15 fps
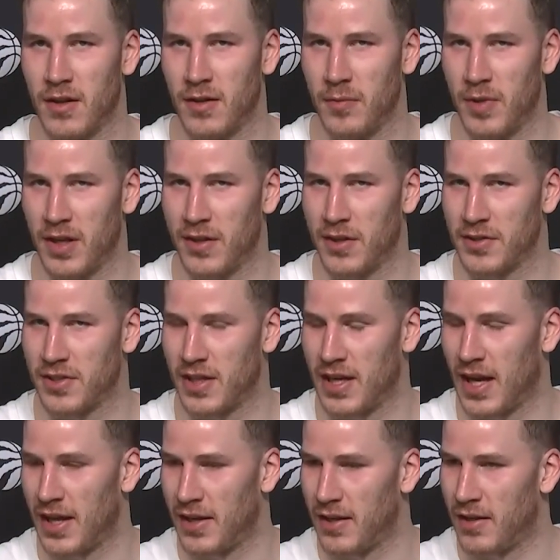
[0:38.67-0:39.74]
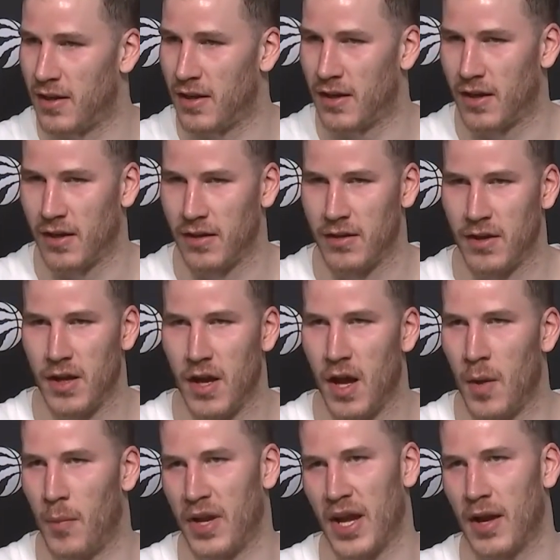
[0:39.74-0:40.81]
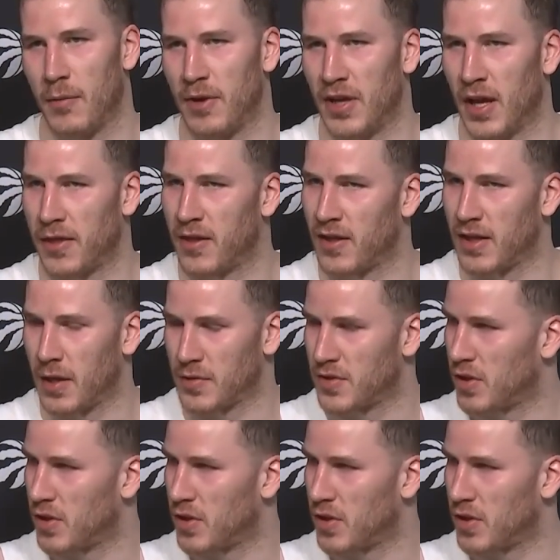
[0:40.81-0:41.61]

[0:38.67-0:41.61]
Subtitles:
is, you know, playing great for the team.